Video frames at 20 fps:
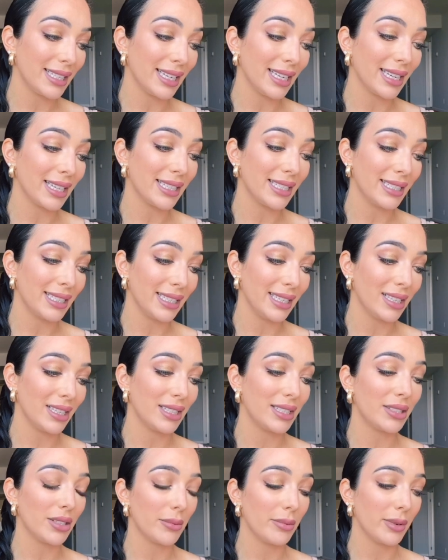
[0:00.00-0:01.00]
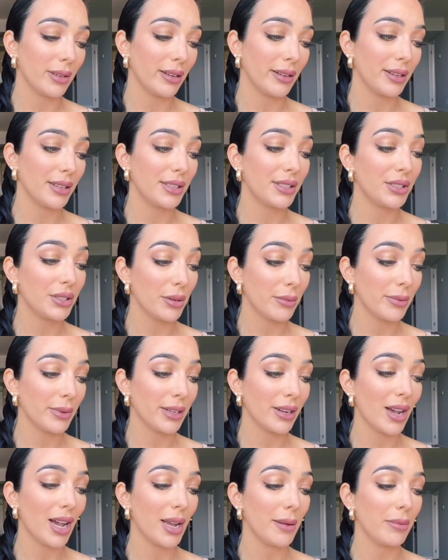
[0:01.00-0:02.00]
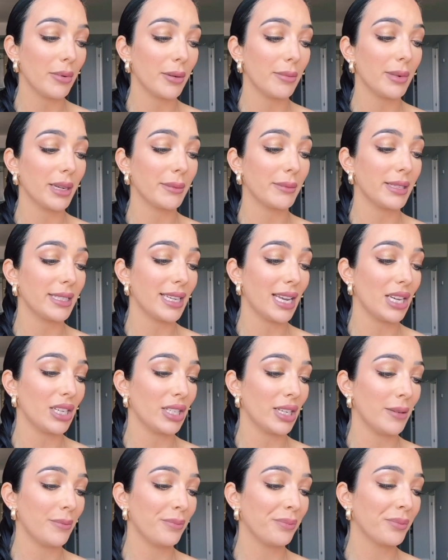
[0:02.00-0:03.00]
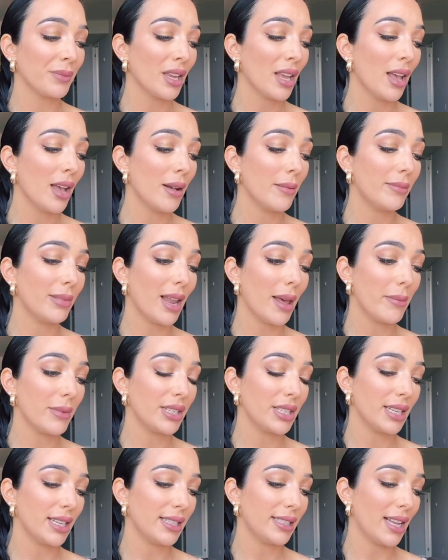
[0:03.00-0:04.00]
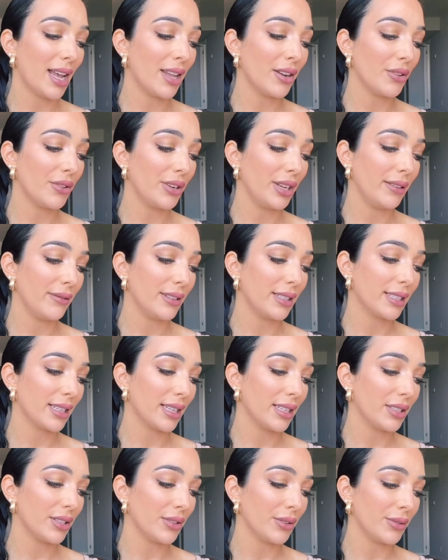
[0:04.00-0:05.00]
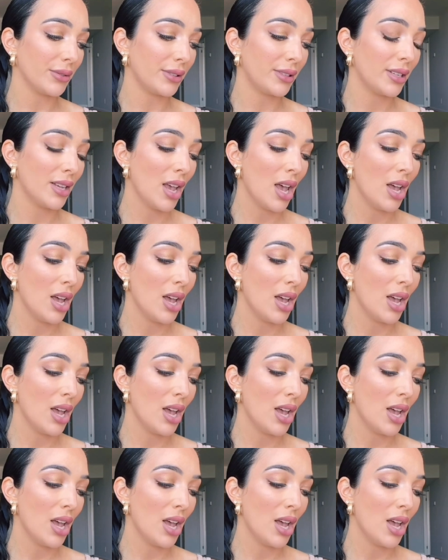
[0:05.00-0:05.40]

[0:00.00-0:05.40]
conceal stubborn hyperpigmentation, blemishes and uneven skin tones.